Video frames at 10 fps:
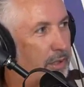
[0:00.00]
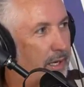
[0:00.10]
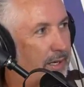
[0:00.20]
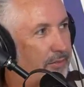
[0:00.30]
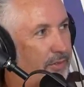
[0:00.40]

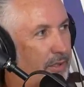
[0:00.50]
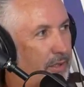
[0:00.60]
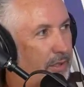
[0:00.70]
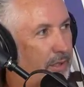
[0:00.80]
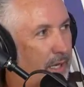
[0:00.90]
Yeah. If you
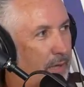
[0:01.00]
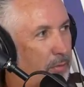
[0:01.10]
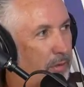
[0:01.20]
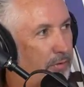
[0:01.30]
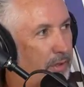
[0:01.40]
need a
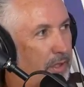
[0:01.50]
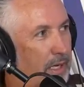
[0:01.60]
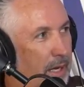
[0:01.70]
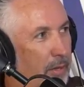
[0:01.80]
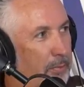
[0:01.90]
neighbor, if you need a
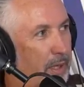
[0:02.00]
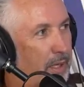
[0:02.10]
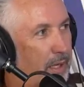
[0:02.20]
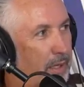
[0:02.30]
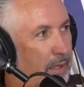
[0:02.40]
helping
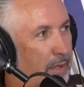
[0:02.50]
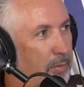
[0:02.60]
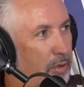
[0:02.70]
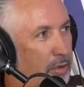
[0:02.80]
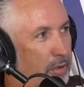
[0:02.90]
hand,
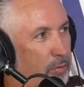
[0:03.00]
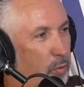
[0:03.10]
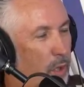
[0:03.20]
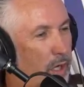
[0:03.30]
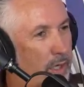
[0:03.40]
neighborhood
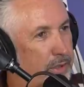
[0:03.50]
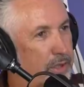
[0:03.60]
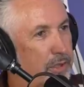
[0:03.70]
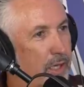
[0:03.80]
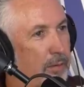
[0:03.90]

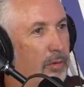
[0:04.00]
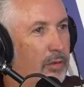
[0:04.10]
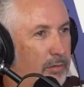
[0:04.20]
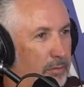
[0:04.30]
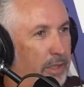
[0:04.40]
watch,
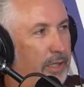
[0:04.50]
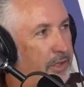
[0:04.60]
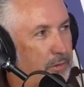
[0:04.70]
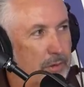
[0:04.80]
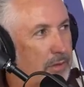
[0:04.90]
neighborhood
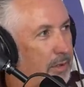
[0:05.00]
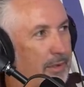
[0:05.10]
reach. What's the